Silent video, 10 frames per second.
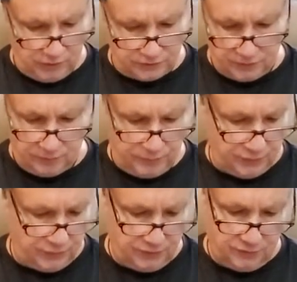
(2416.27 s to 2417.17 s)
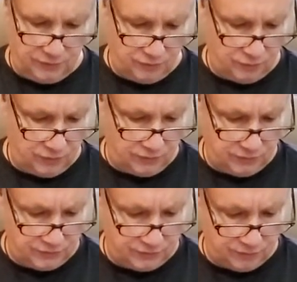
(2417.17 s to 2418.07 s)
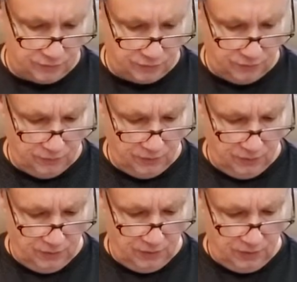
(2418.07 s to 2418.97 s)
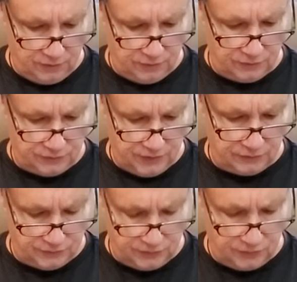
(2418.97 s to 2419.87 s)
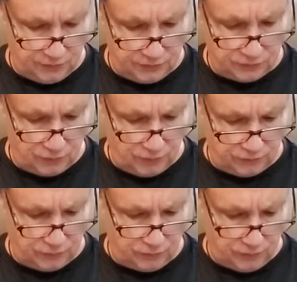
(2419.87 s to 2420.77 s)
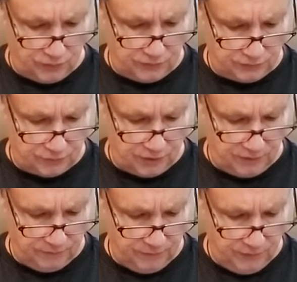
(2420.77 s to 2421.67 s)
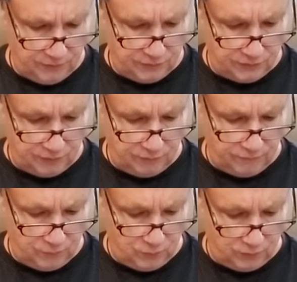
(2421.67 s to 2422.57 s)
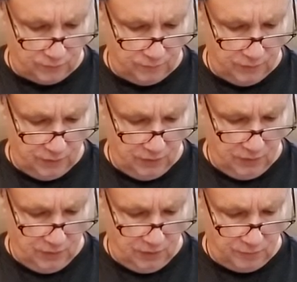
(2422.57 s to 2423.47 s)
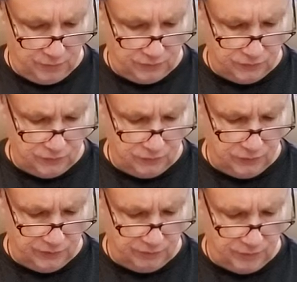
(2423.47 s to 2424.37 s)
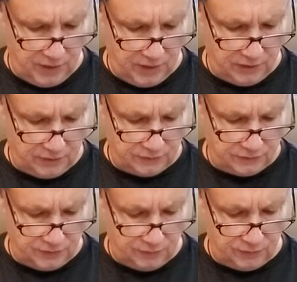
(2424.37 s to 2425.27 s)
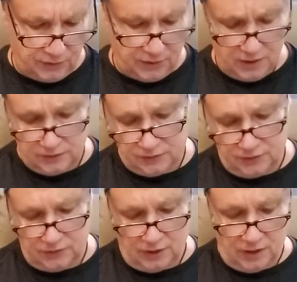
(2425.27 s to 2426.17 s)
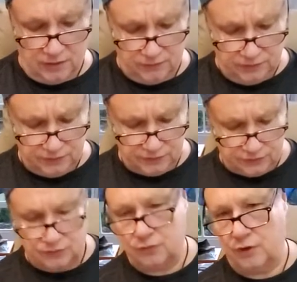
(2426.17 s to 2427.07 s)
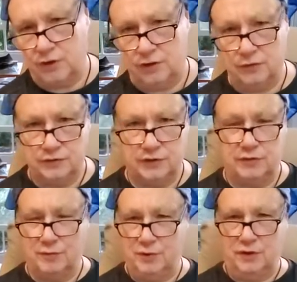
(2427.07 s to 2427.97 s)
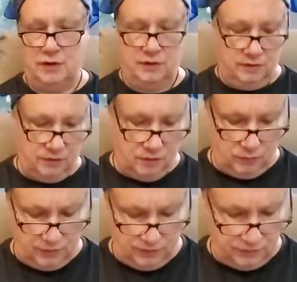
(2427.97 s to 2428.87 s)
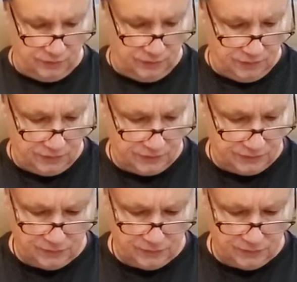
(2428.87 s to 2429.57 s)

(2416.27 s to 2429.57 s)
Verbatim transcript: It's like a bookend here at December, at the Sagittarius 12 degrees, right? December 4th. But you're looking back at something. I gotta tell you, I don't think this is great energy to be in going into this.